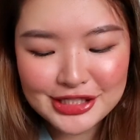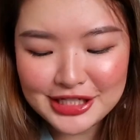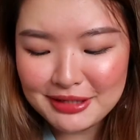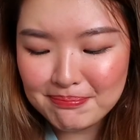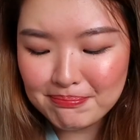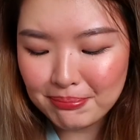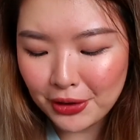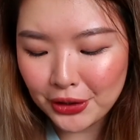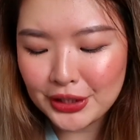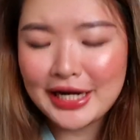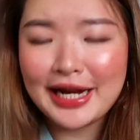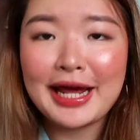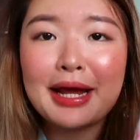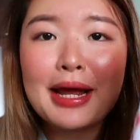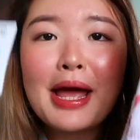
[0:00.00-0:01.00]
actually bought
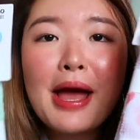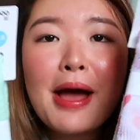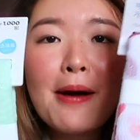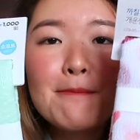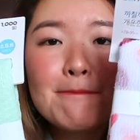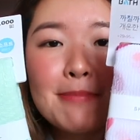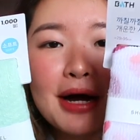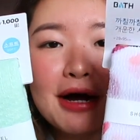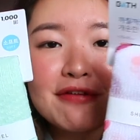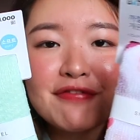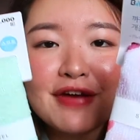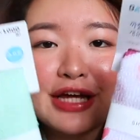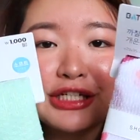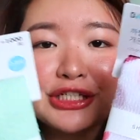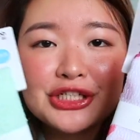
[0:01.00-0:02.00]
like
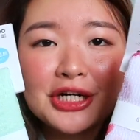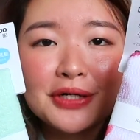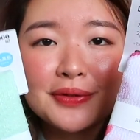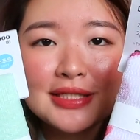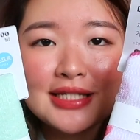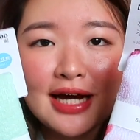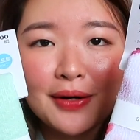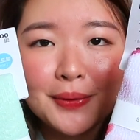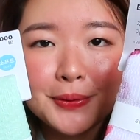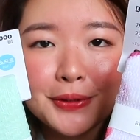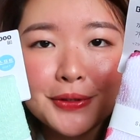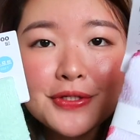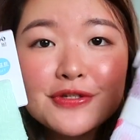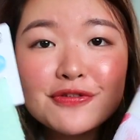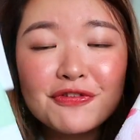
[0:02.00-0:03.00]
bath and shower
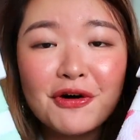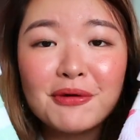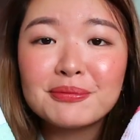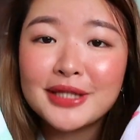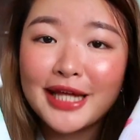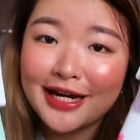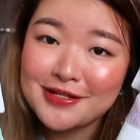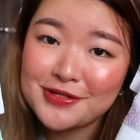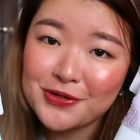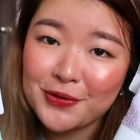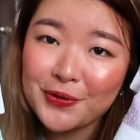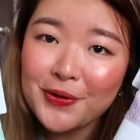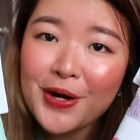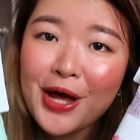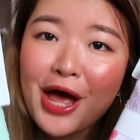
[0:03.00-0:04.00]
towels from
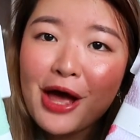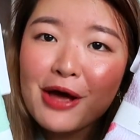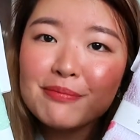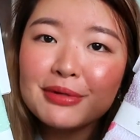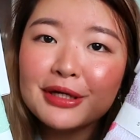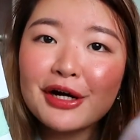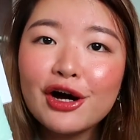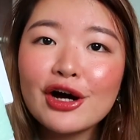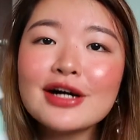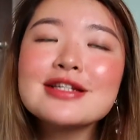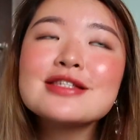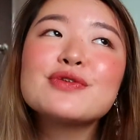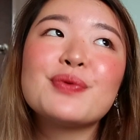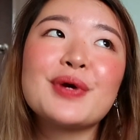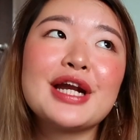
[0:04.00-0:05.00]
Daiso
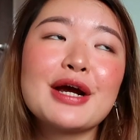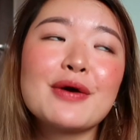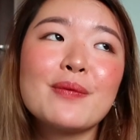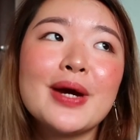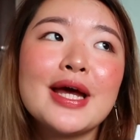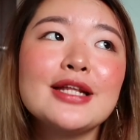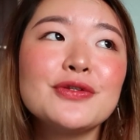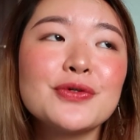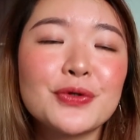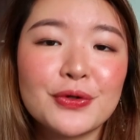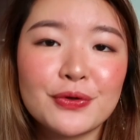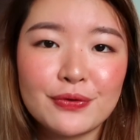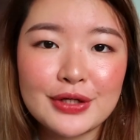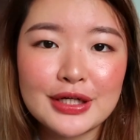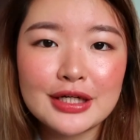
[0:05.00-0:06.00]
because when I went to
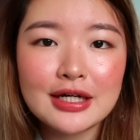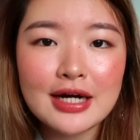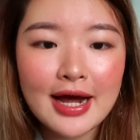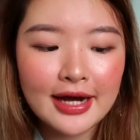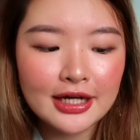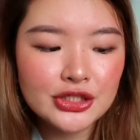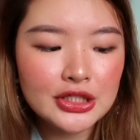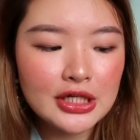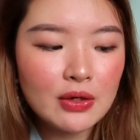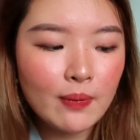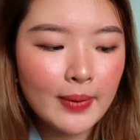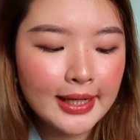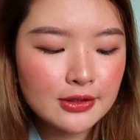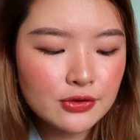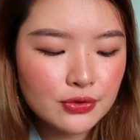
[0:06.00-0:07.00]
Korea, I actually
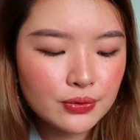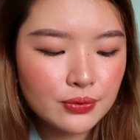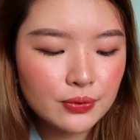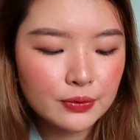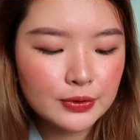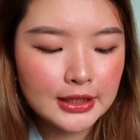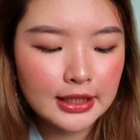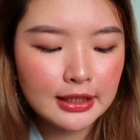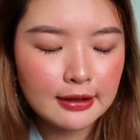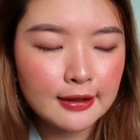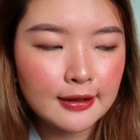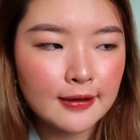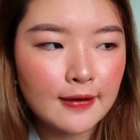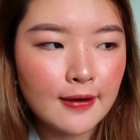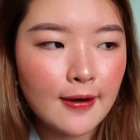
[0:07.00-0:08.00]
went to
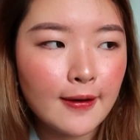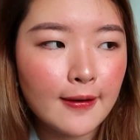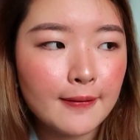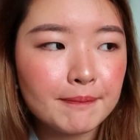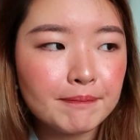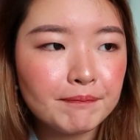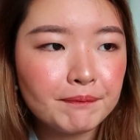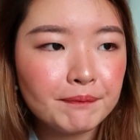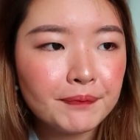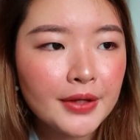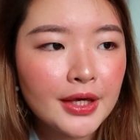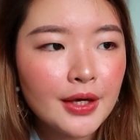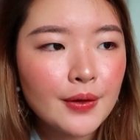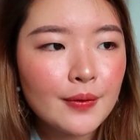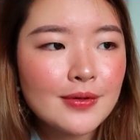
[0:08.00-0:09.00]
the
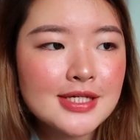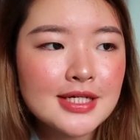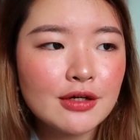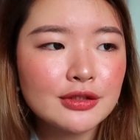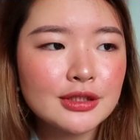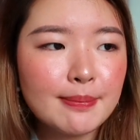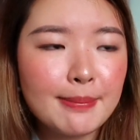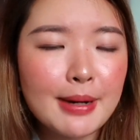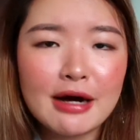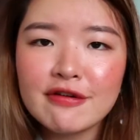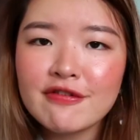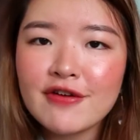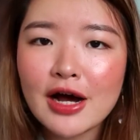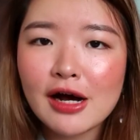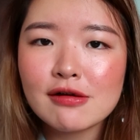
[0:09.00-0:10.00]
what's it called, the
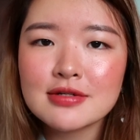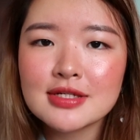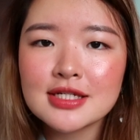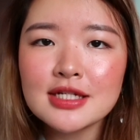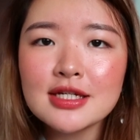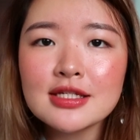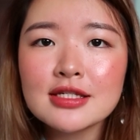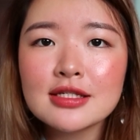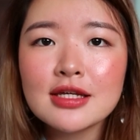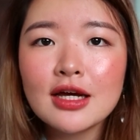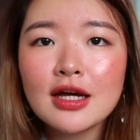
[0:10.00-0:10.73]
bath houses.